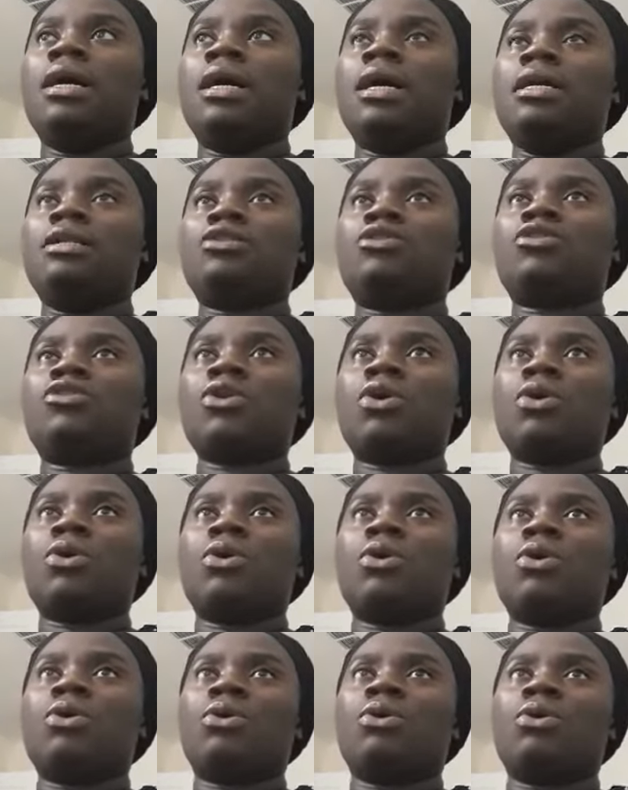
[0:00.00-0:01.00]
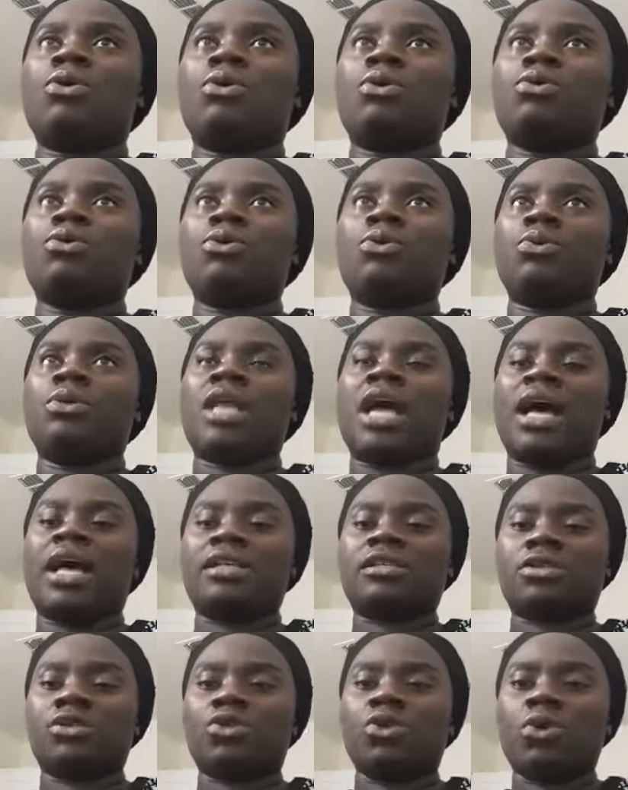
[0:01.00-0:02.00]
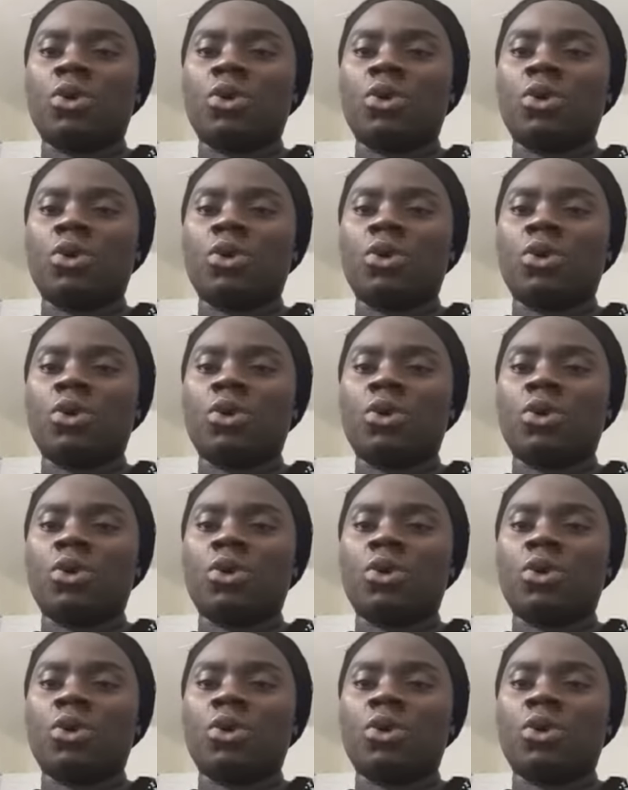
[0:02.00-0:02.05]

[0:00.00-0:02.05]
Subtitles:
And so you would ask,